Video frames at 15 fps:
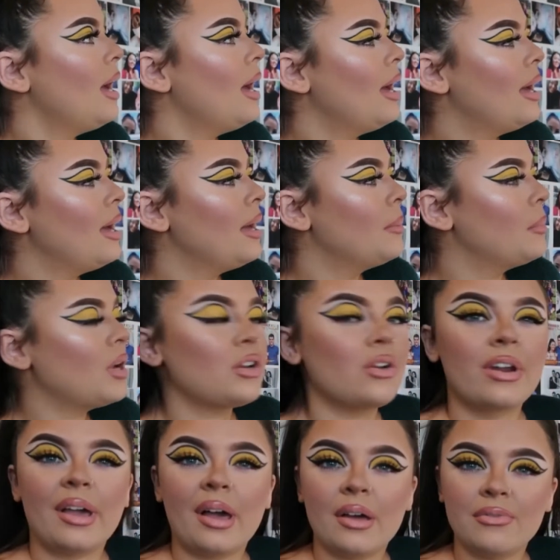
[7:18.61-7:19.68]
I
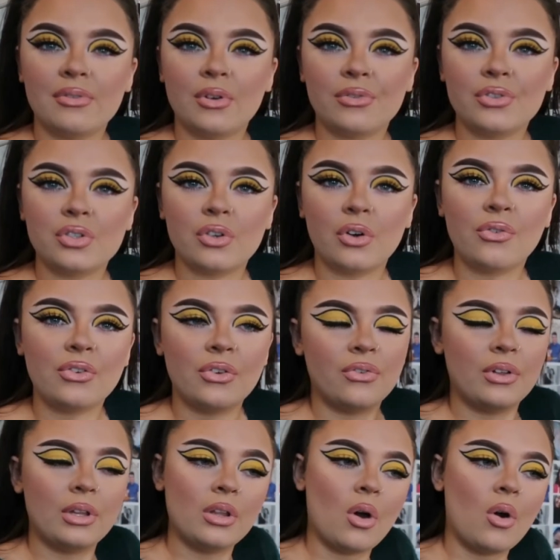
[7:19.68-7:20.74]
don't think I have enough stuff to
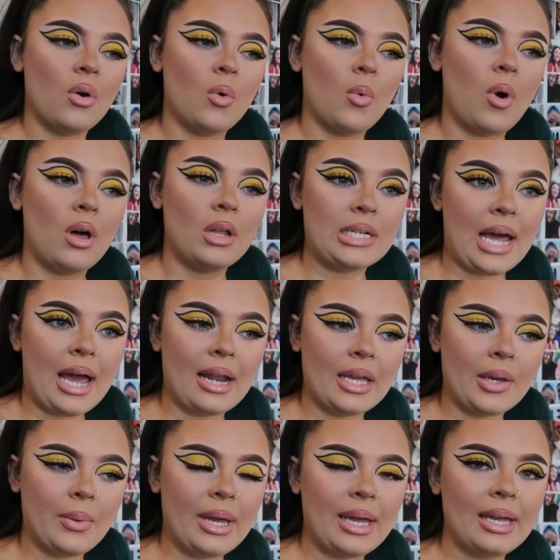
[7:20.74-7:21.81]
fill the whole wall
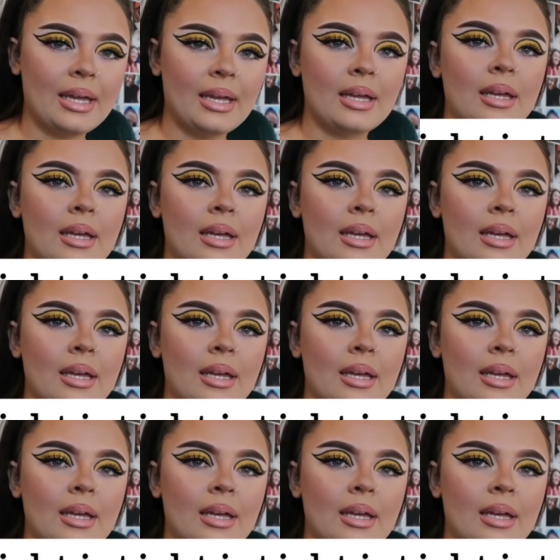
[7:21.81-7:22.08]
anyway.